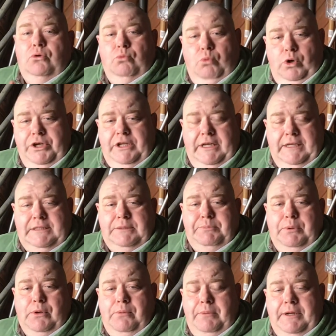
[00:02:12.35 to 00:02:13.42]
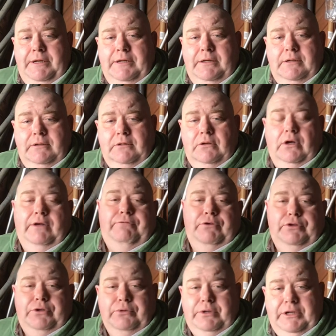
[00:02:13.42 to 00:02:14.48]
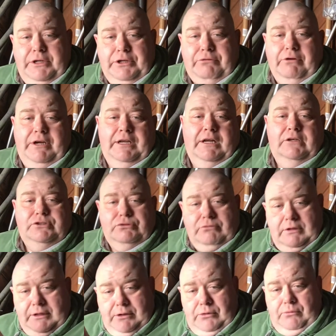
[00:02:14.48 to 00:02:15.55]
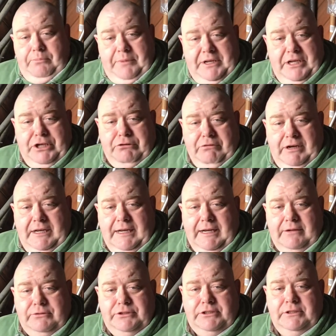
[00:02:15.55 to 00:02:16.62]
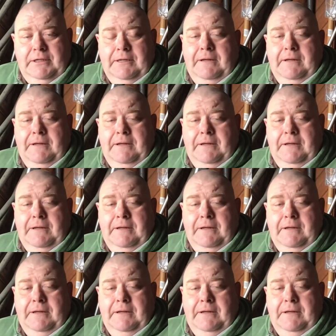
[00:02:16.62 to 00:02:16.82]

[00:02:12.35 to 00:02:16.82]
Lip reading: what you need to put them in, like if you're doing it in a greenhouse or a mini greenhouse,